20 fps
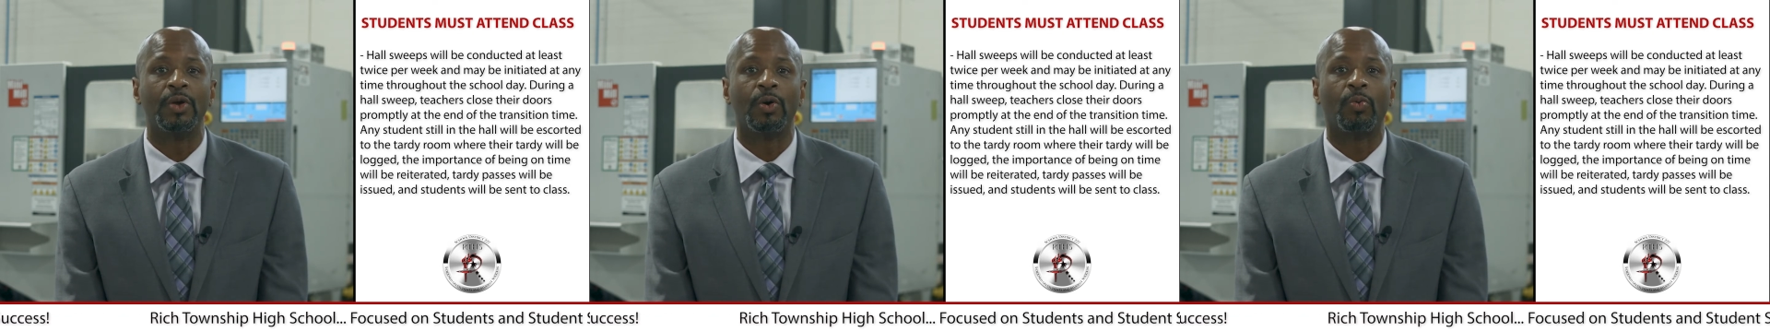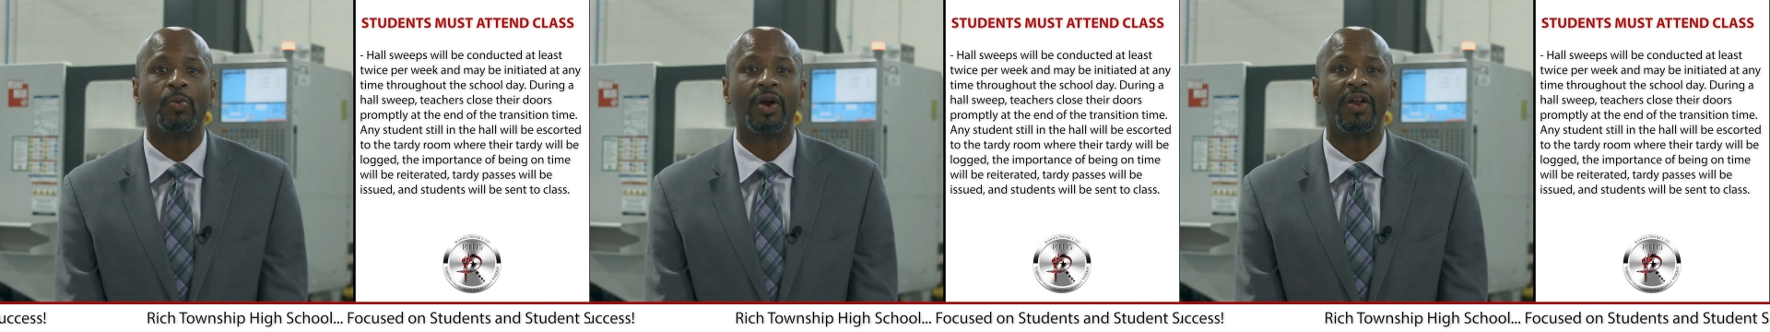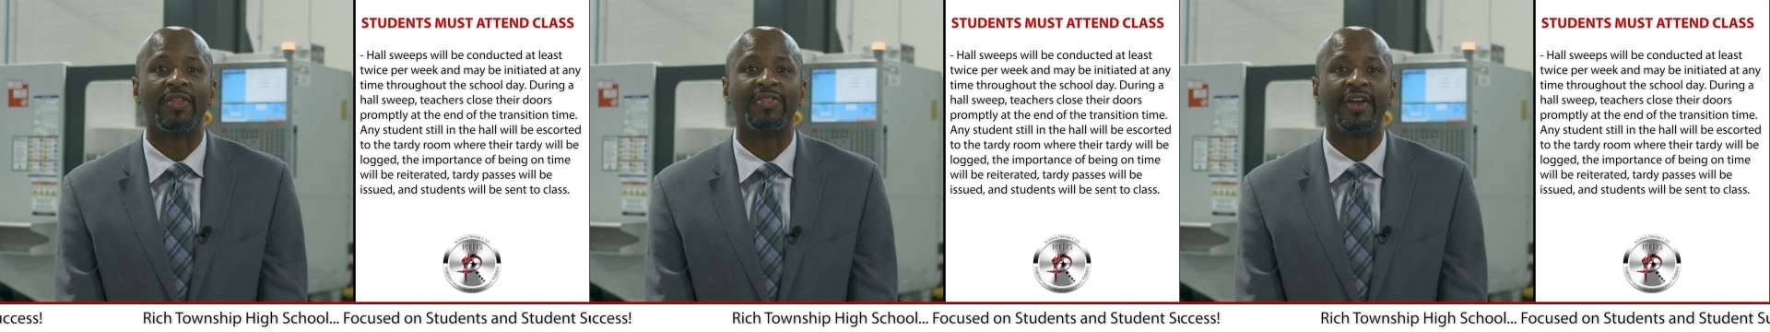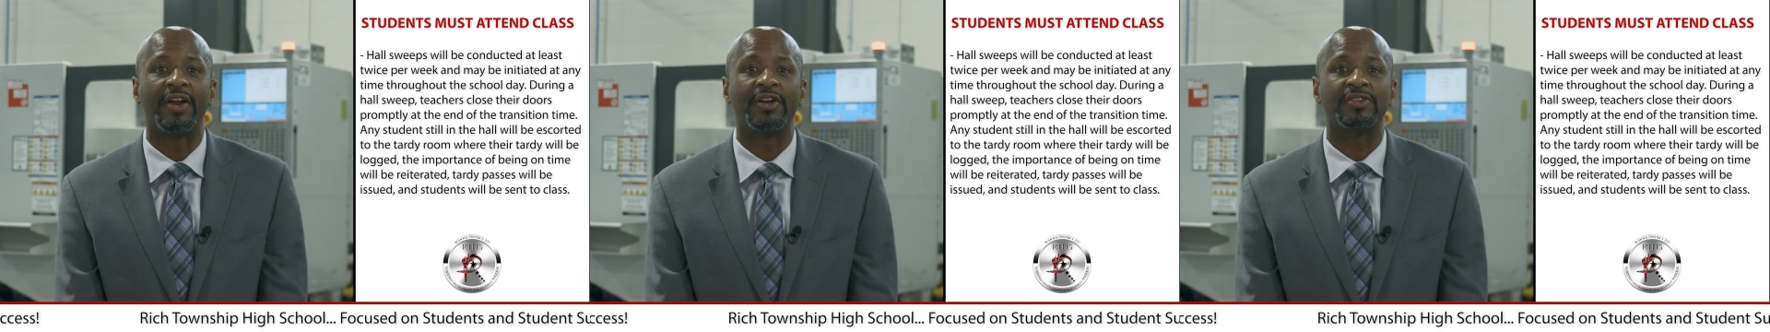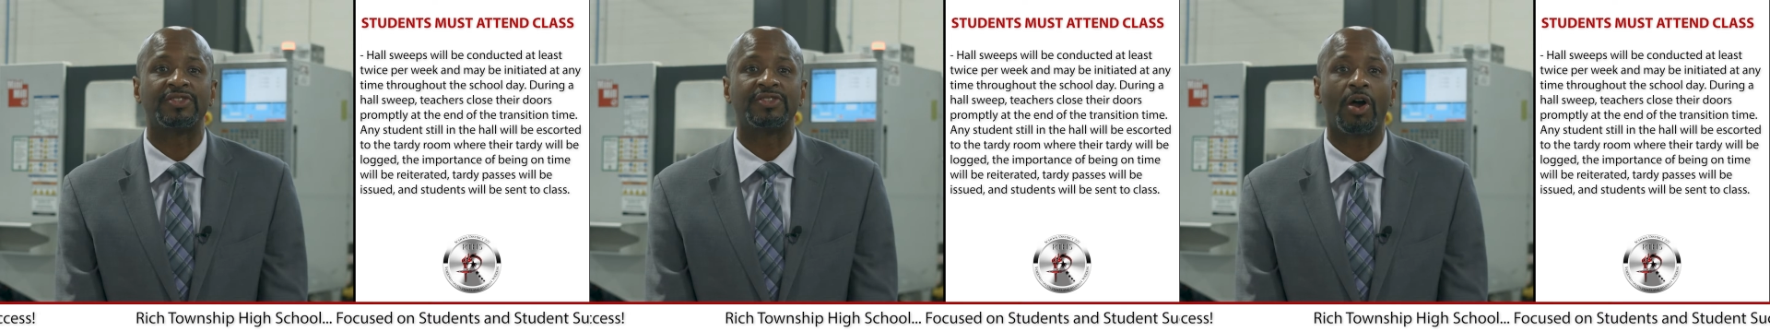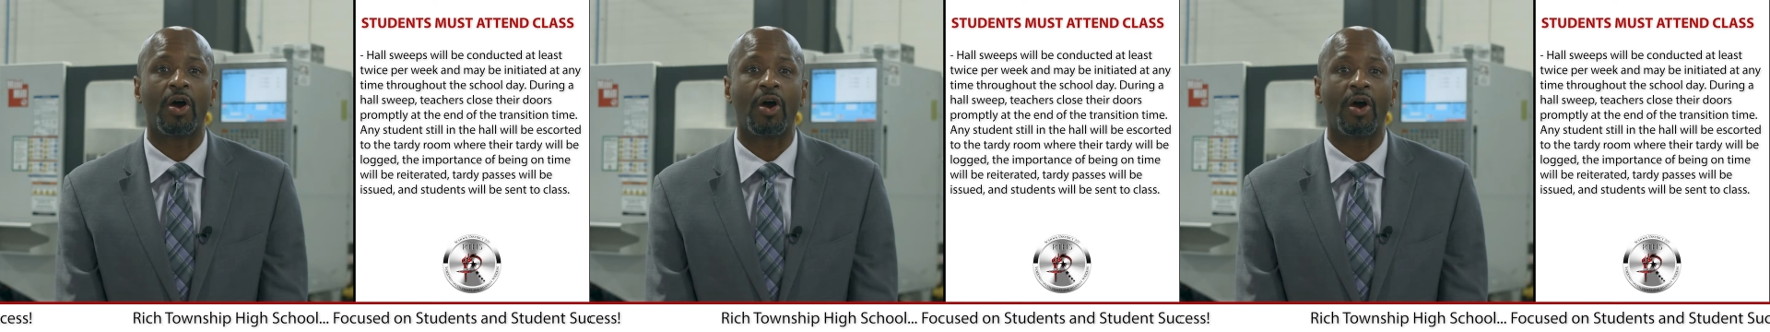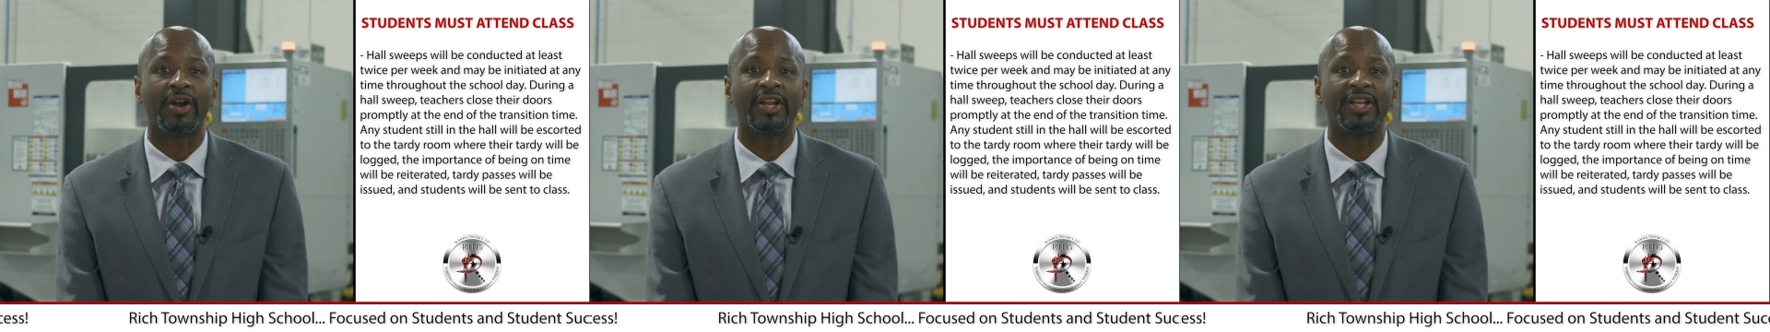where their
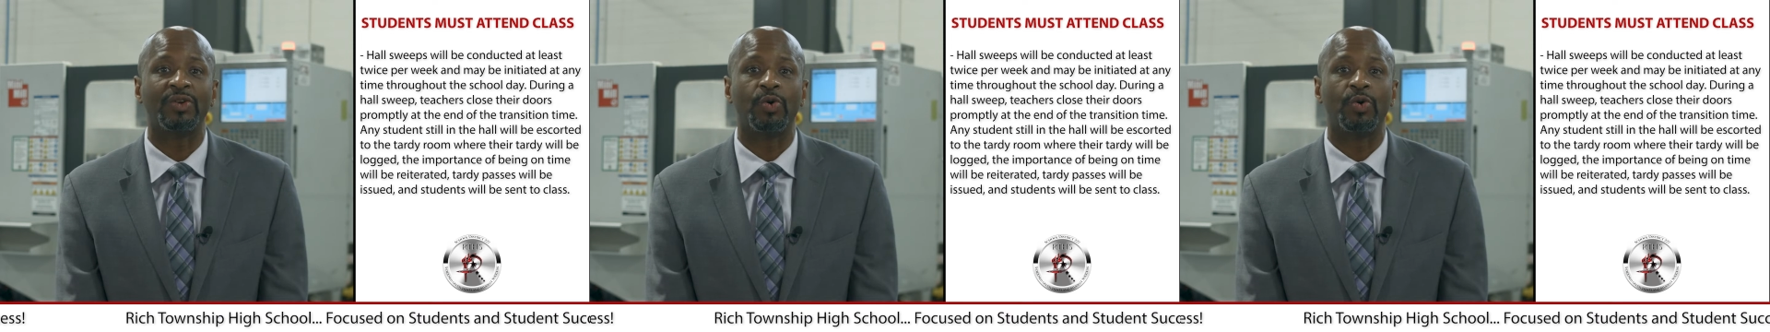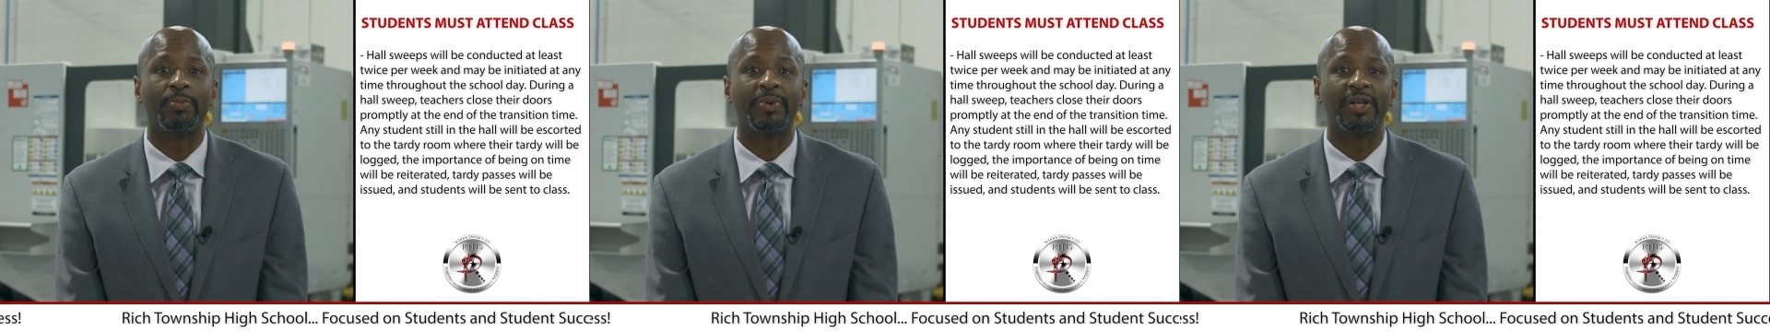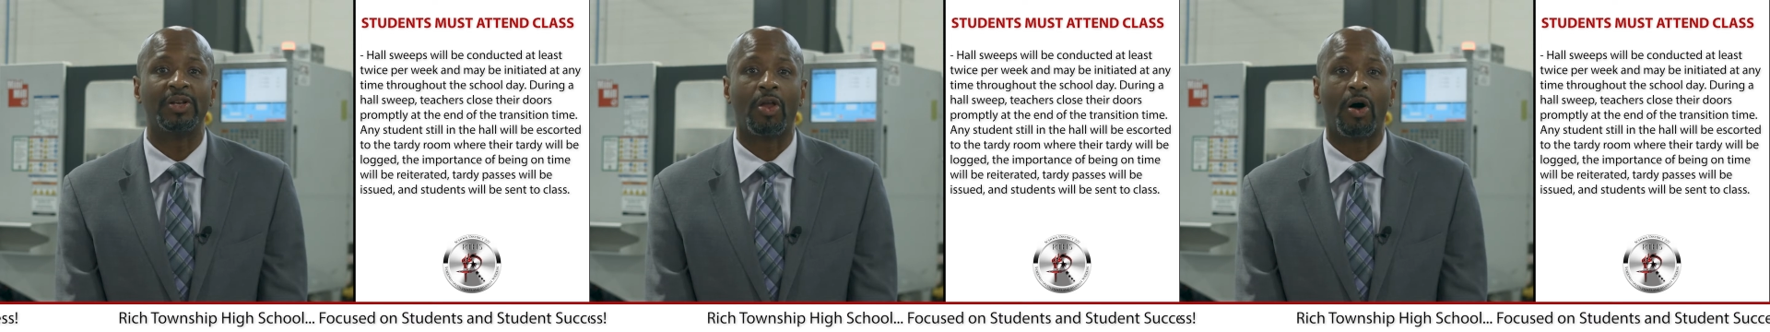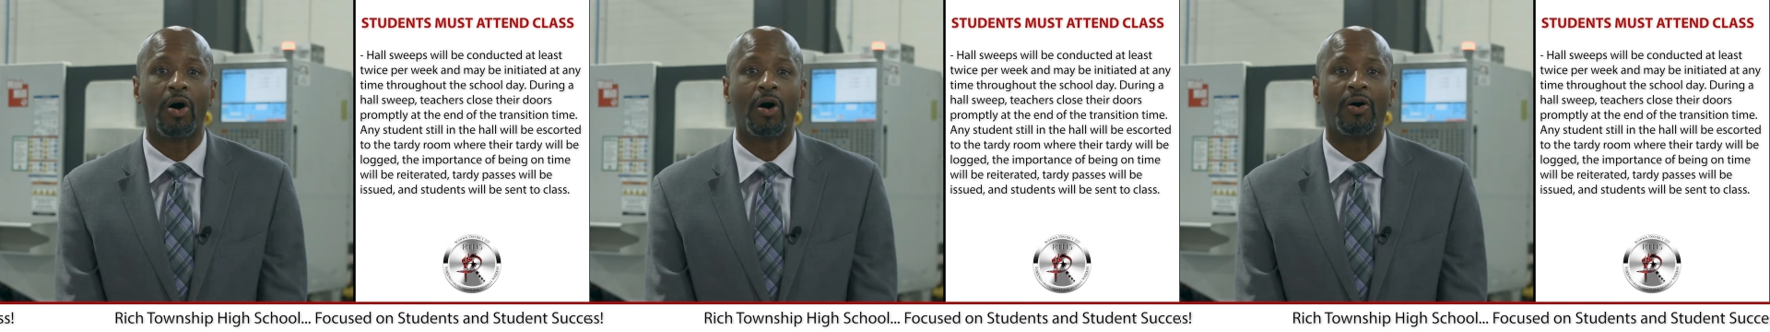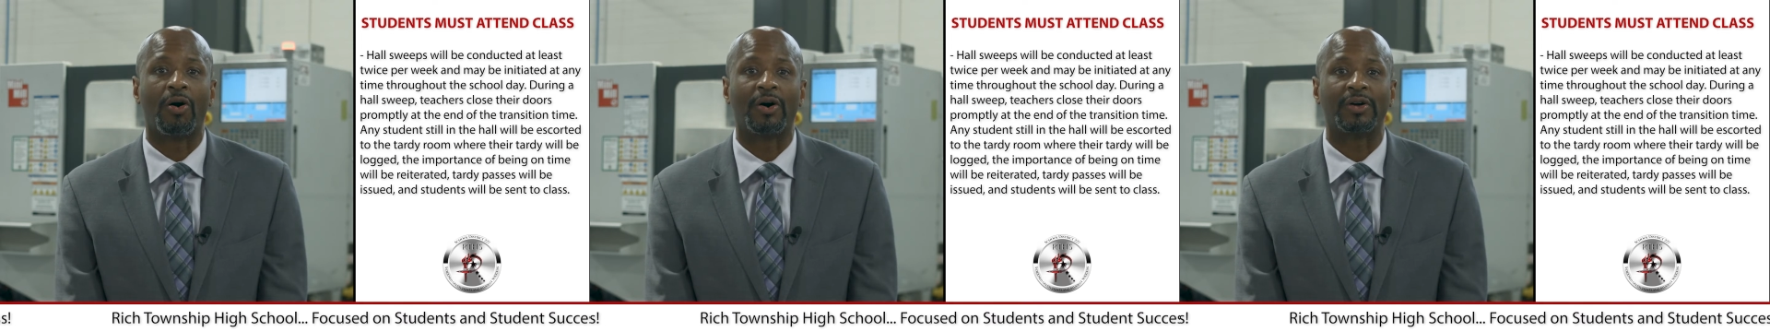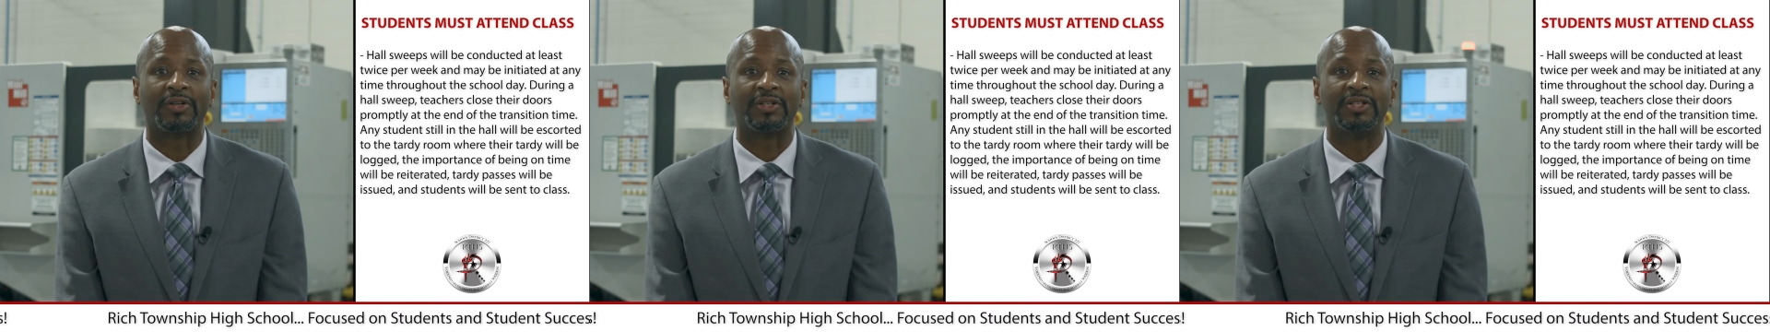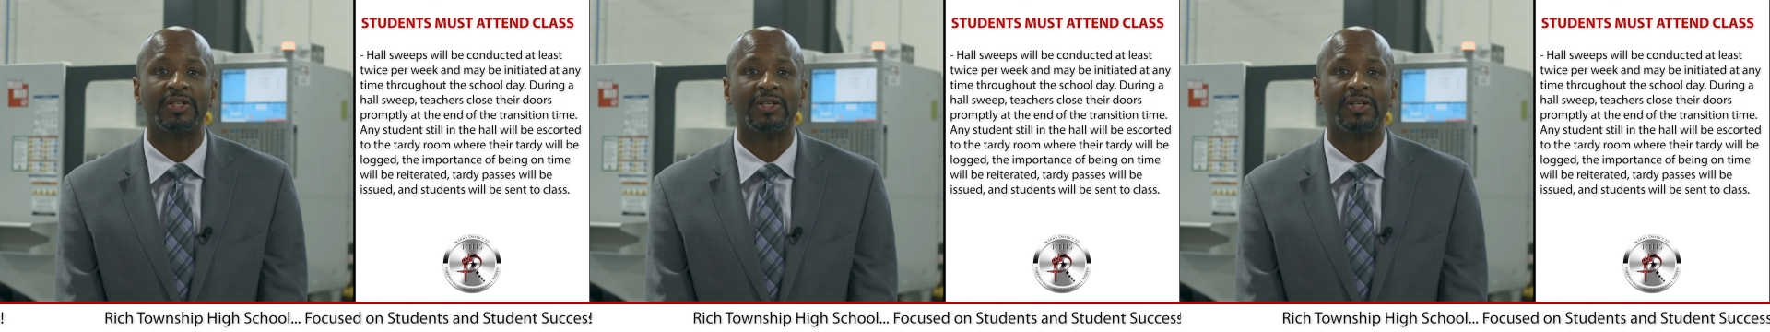tardy will be logged.